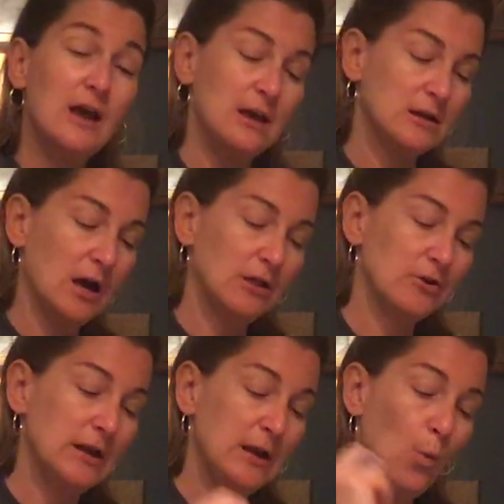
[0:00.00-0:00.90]
and
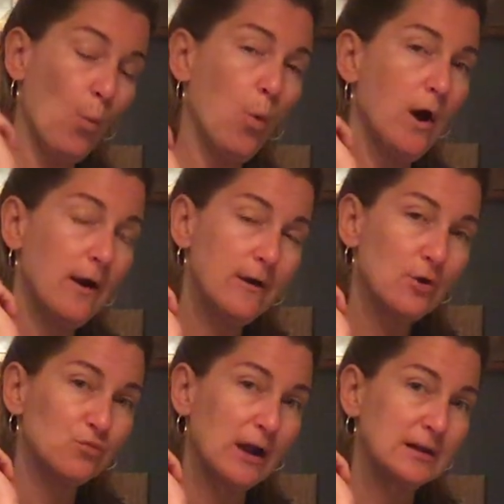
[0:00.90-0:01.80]
color in one
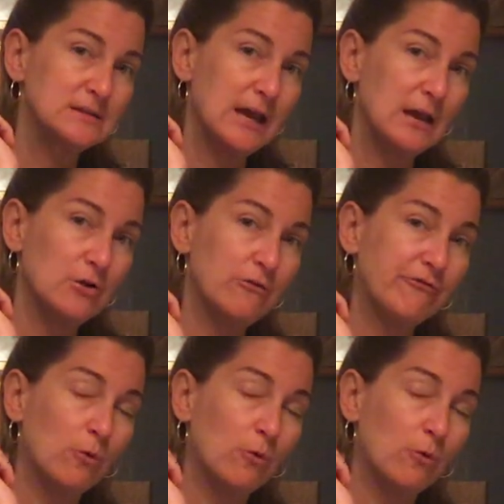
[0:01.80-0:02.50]
rectangle